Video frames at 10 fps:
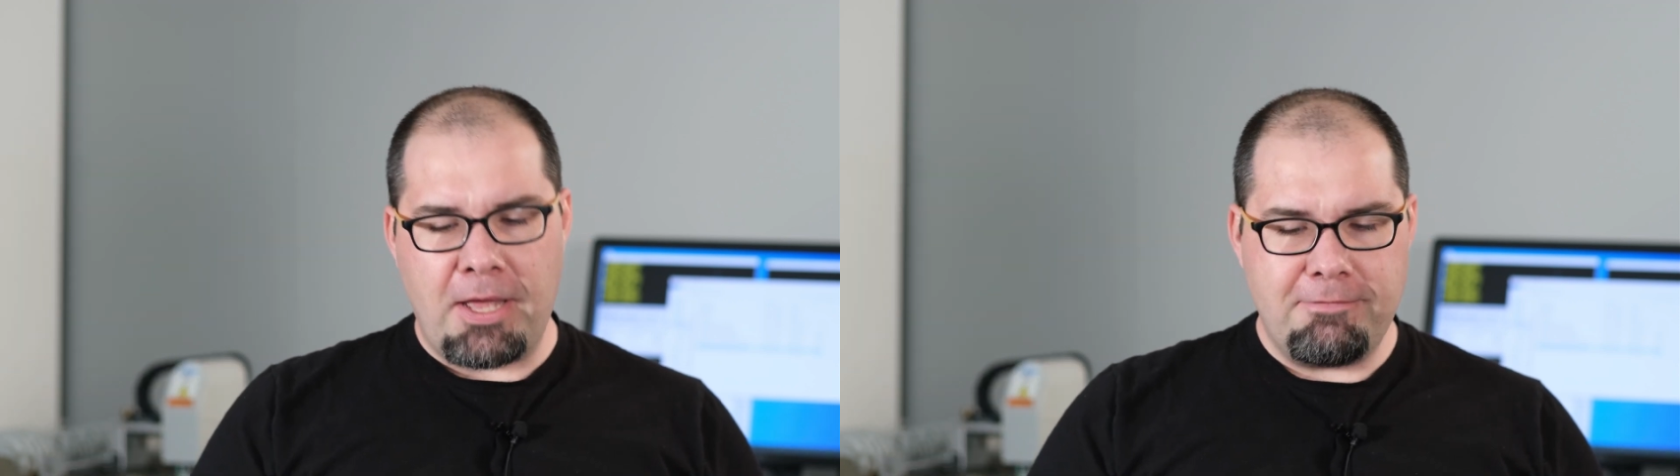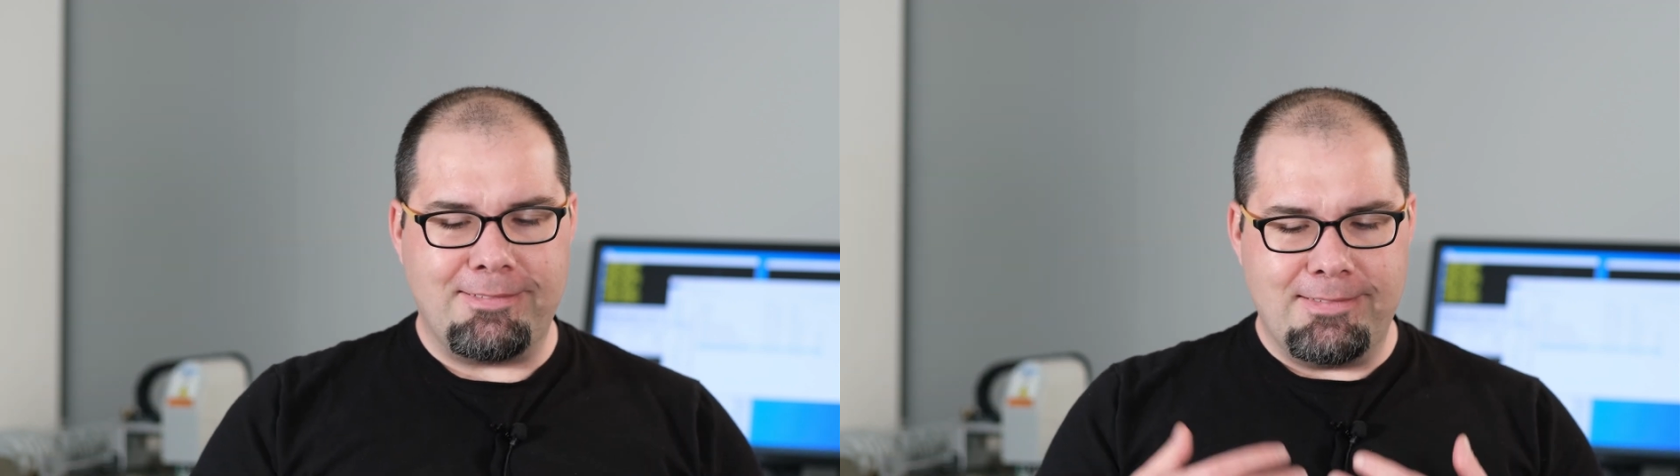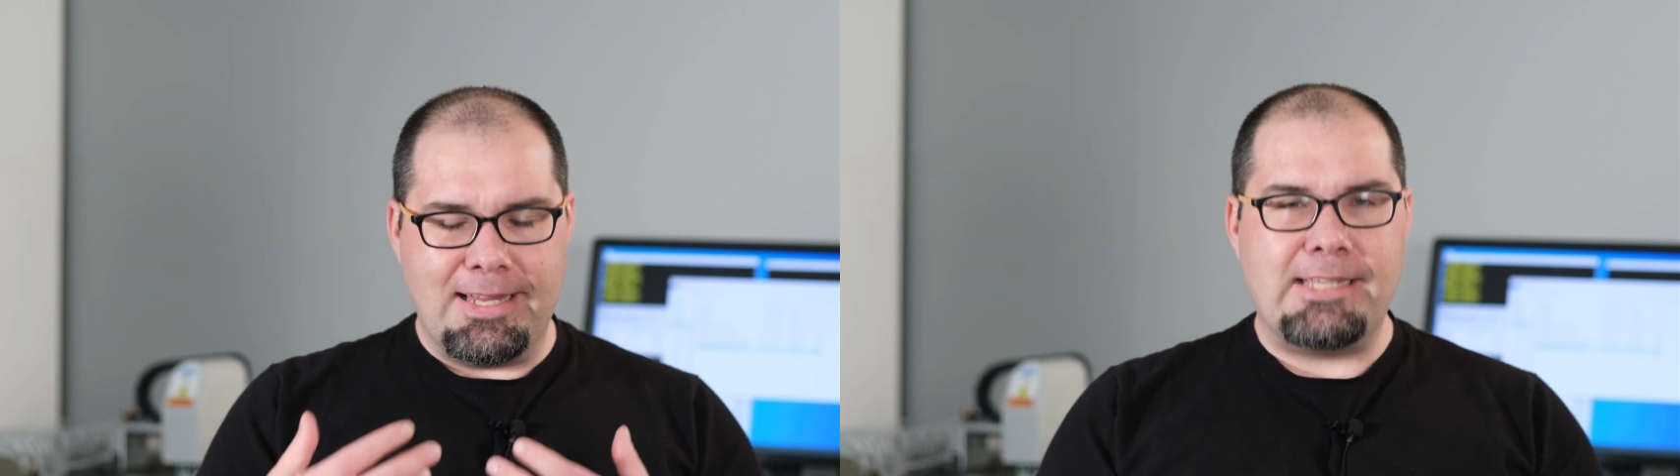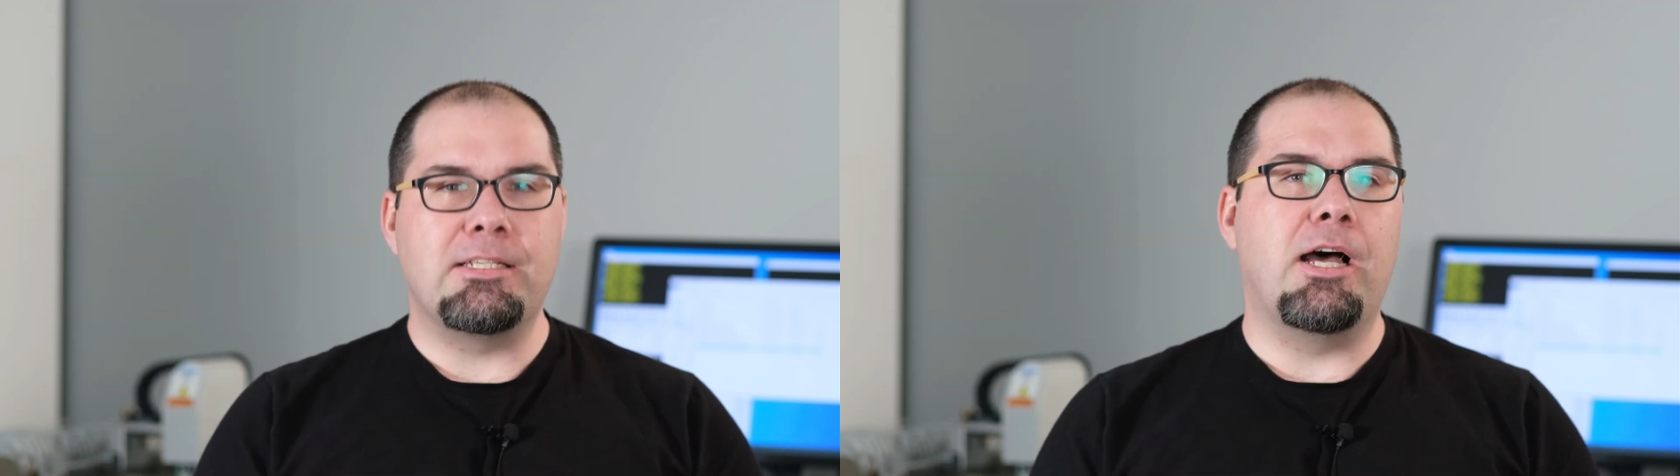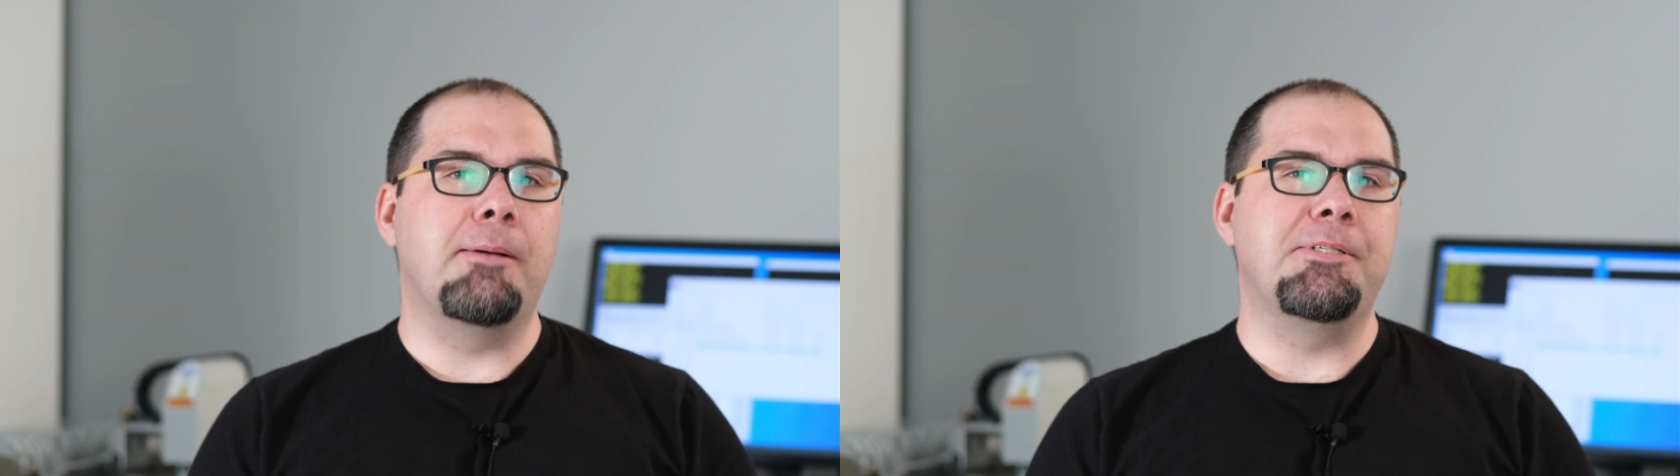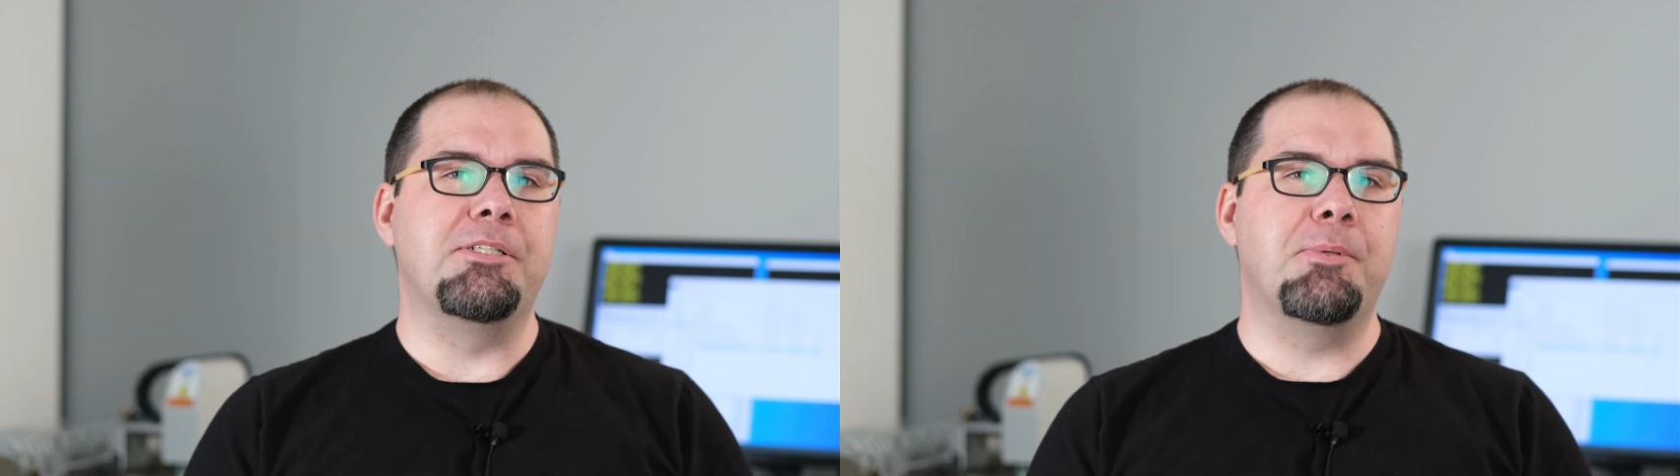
have less options,